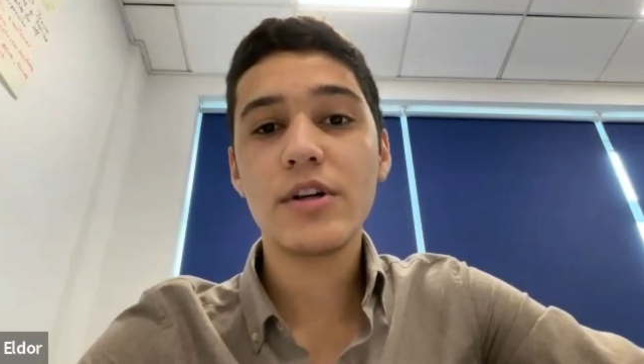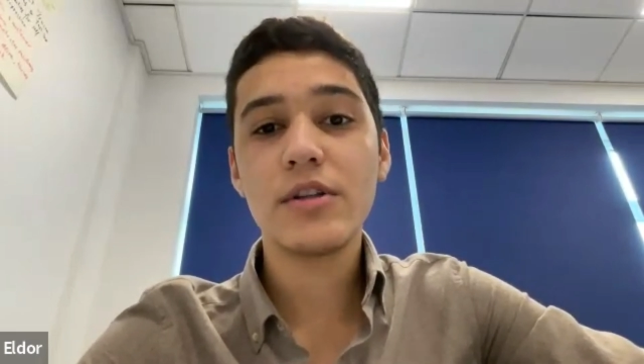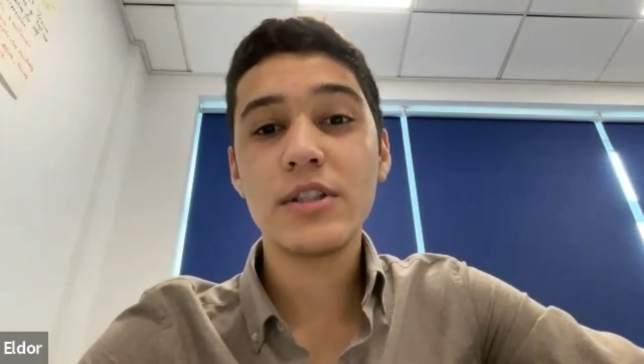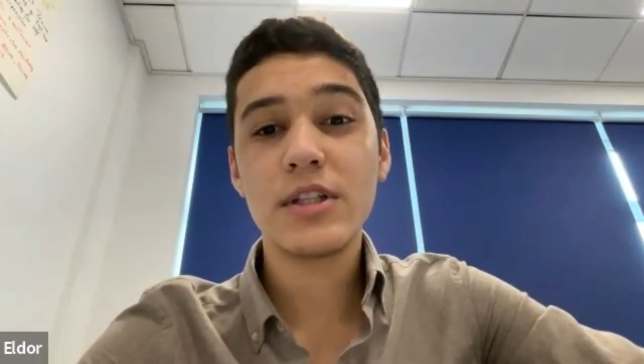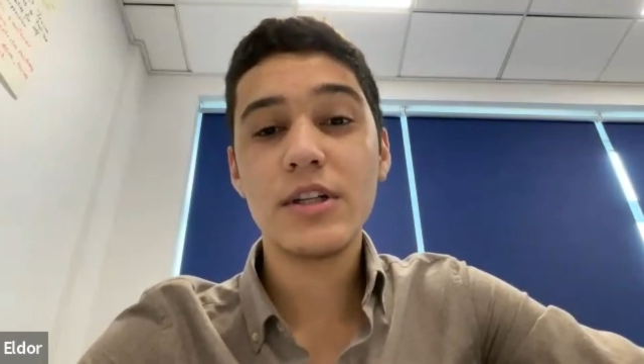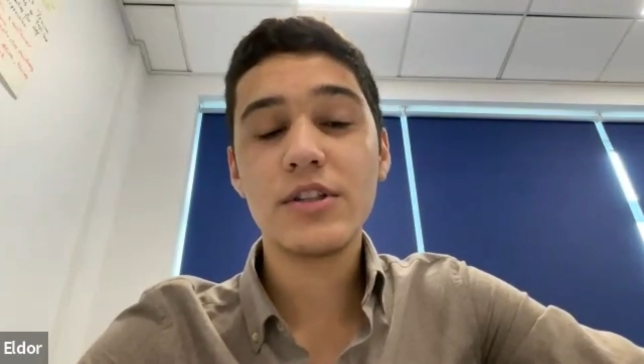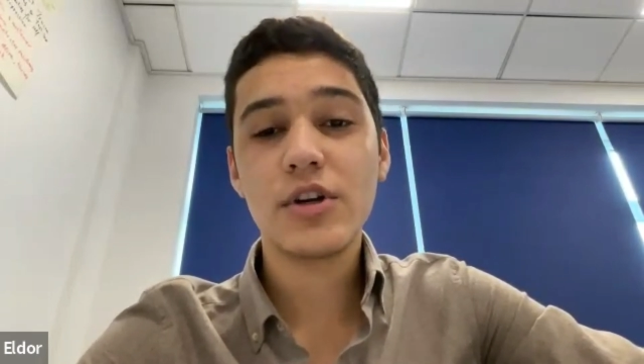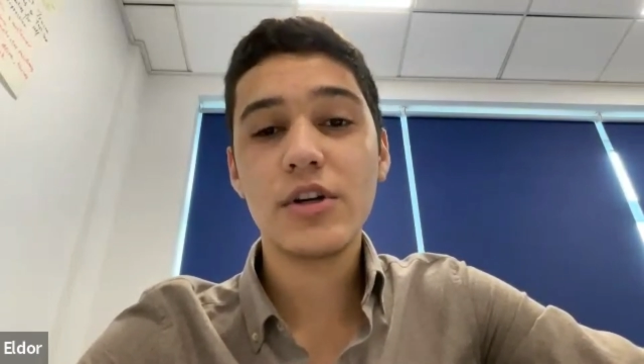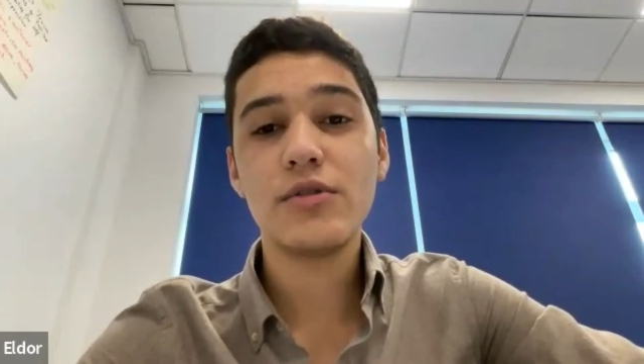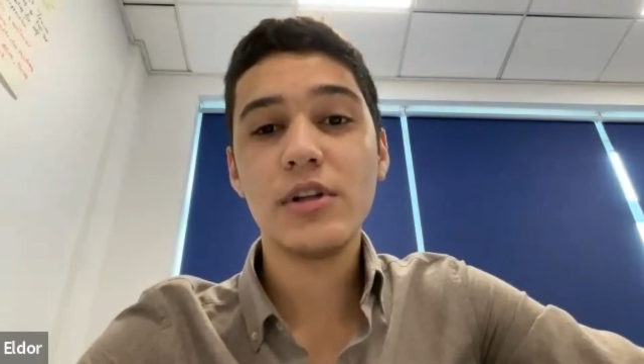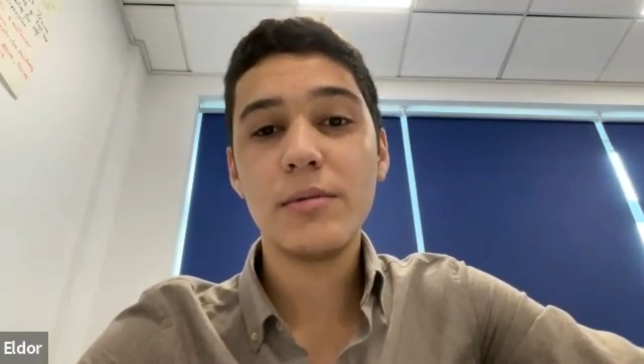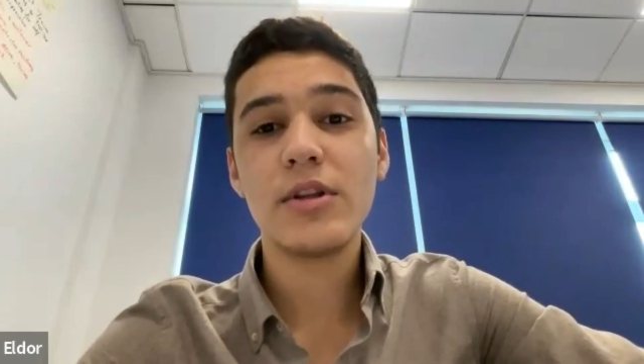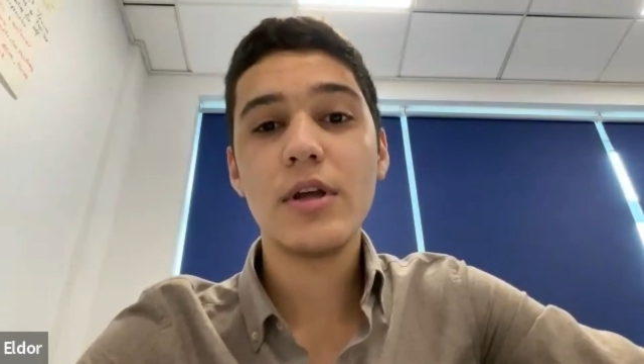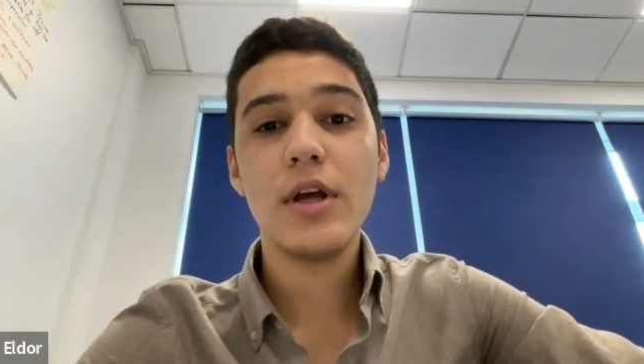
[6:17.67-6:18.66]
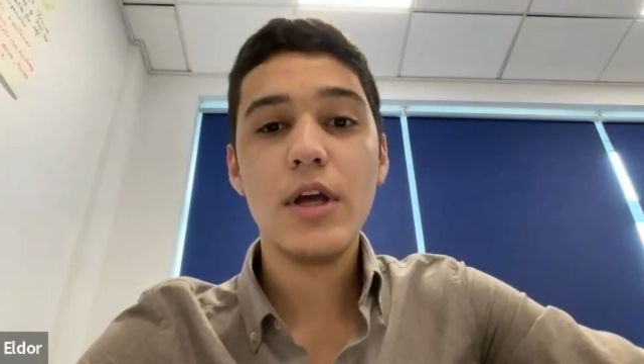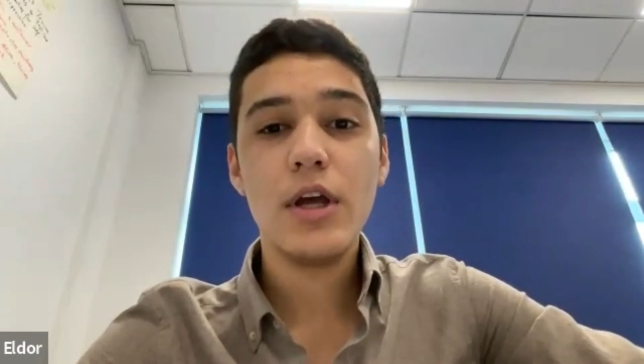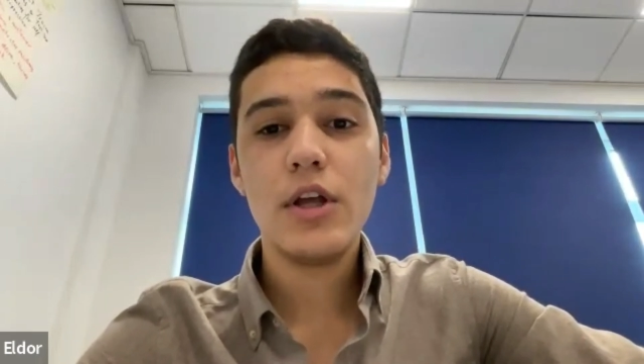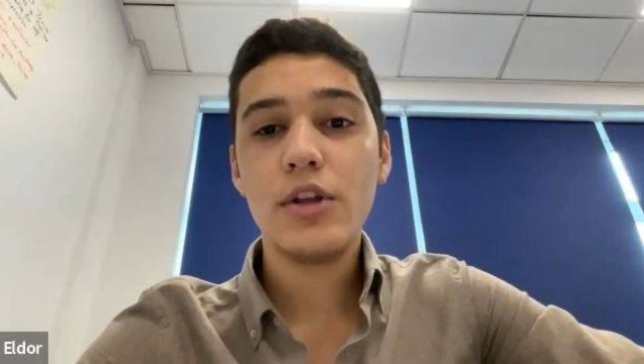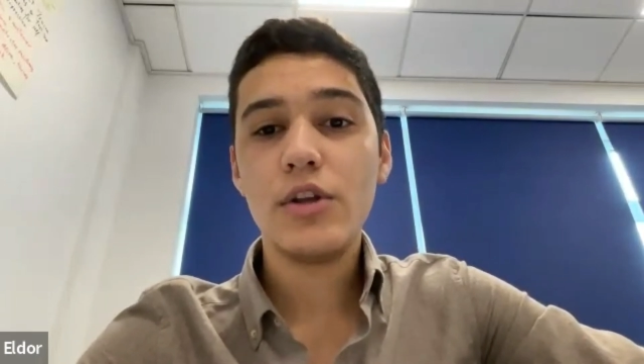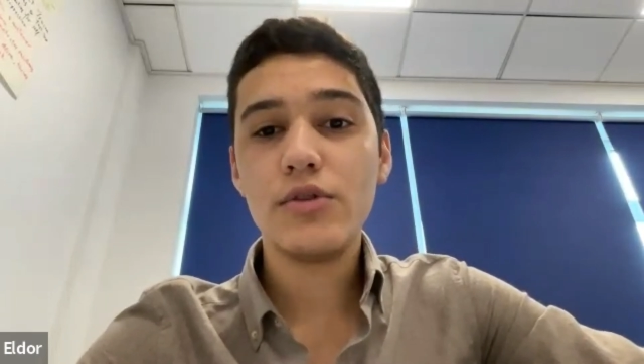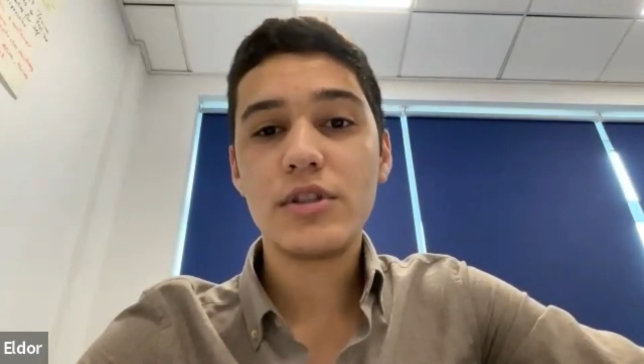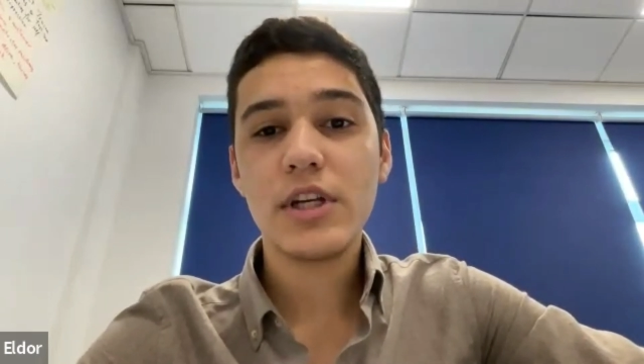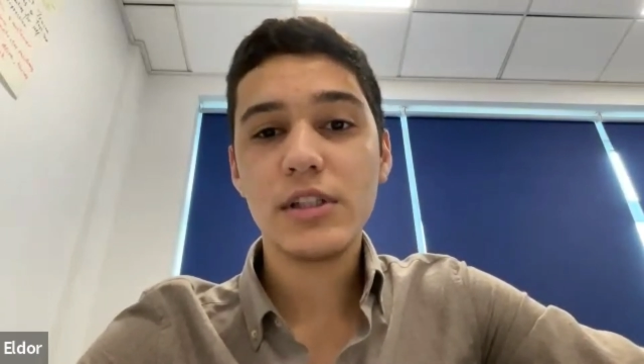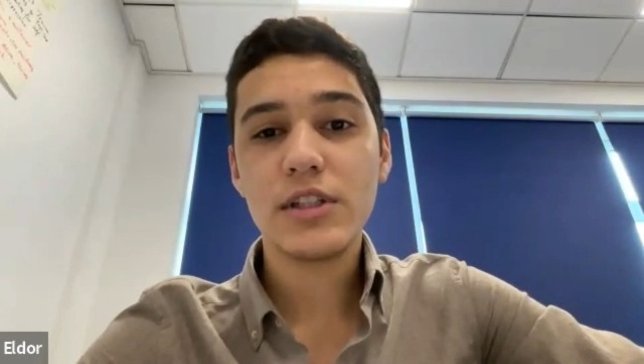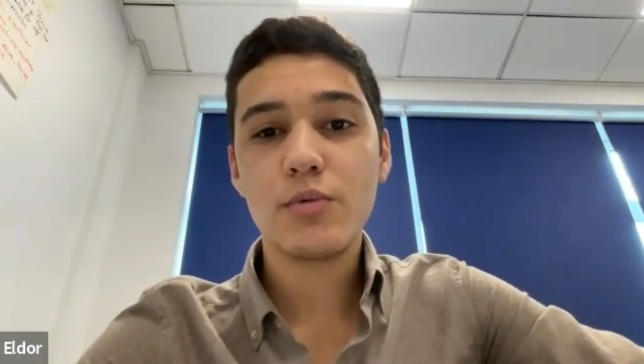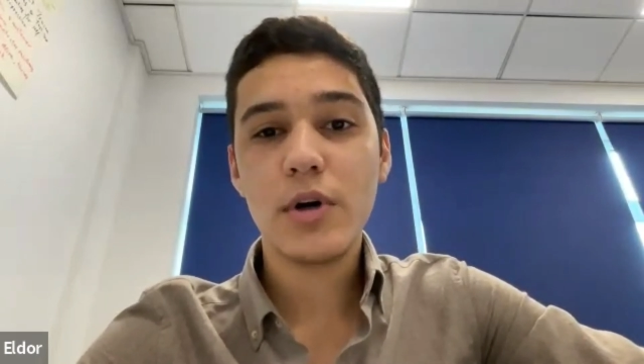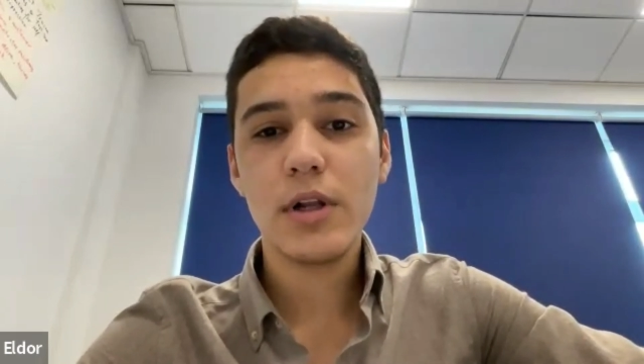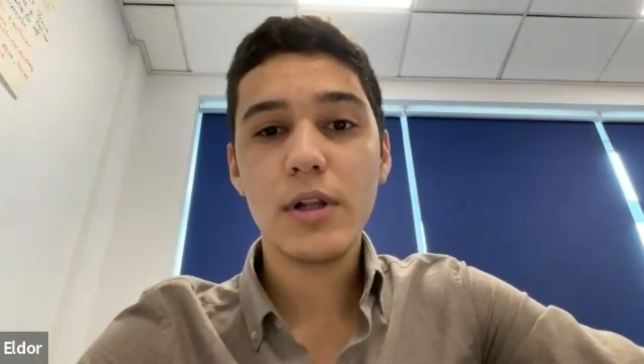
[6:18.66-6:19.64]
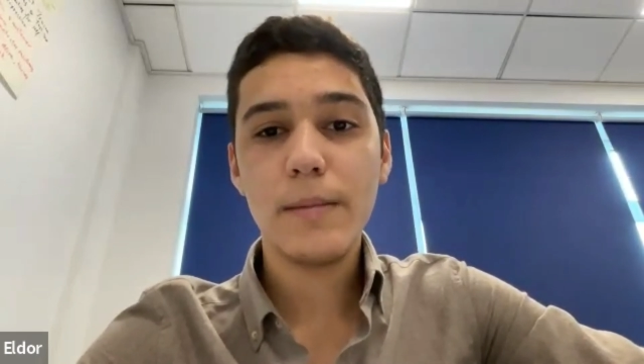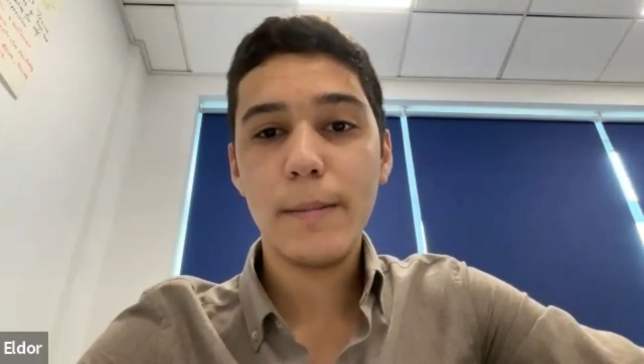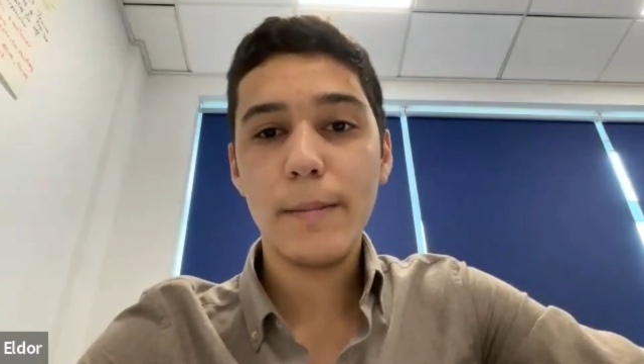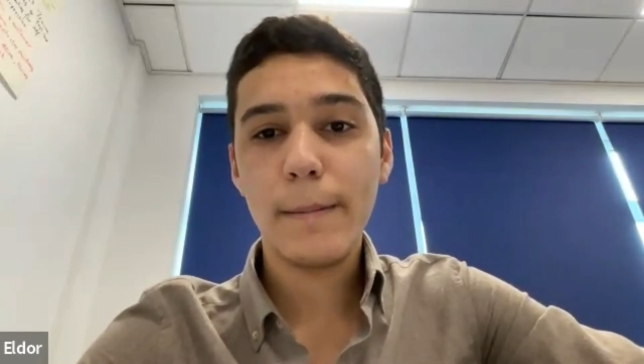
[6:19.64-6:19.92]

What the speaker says: is going to try to limit those sales as well.